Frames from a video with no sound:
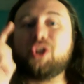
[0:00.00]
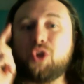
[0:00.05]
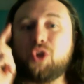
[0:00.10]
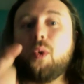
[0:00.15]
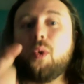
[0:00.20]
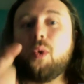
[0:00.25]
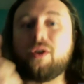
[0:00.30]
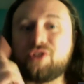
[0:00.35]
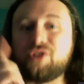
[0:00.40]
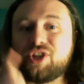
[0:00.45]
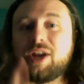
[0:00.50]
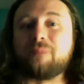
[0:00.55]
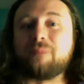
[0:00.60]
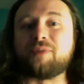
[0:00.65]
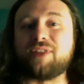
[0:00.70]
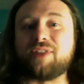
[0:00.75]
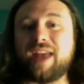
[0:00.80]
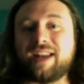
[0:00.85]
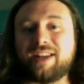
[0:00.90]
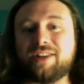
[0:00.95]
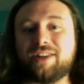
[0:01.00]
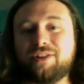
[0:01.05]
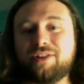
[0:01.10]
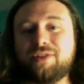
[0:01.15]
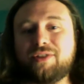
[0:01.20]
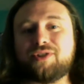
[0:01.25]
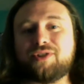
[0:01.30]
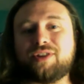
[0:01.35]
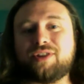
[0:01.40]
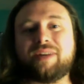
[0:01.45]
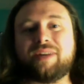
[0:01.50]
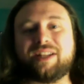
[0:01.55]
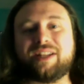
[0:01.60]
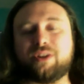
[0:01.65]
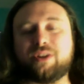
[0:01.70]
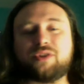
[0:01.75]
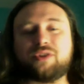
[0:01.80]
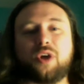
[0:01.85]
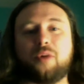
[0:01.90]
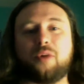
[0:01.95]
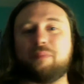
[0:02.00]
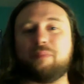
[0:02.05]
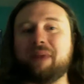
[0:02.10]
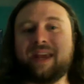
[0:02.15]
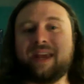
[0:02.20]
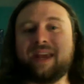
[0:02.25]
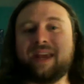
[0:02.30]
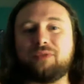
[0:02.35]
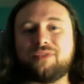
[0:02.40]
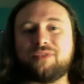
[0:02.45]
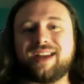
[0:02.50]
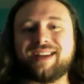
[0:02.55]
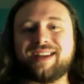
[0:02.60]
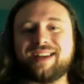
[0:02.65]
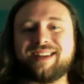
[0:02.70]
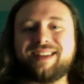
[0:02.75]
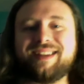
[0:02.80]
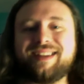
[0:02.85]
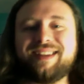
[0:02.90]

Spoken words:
You all jumped to that conclusion when it looked all big and wolf-like.